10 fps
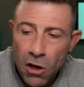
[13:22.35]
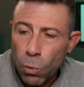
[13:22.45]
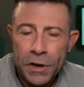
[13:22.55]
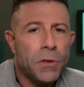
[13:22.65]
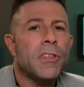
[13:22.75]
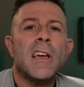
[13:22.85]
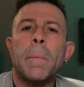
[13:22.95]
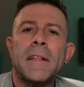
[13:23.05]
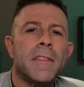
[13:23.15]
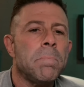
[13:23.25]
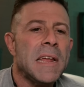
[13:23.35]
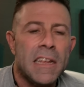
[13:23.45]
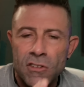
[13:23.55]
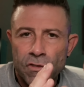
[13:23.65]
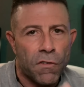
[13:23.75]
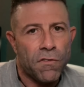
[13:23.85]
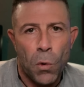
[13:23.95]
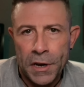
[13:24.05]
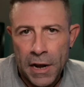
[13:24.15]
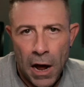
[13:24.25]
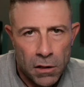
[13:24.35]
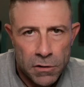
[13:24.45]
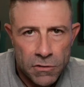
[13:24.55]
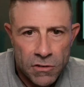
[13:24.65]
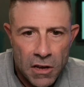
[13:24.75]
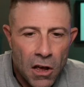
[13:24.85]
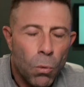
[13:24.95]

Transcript: What do you think about the minis for $40?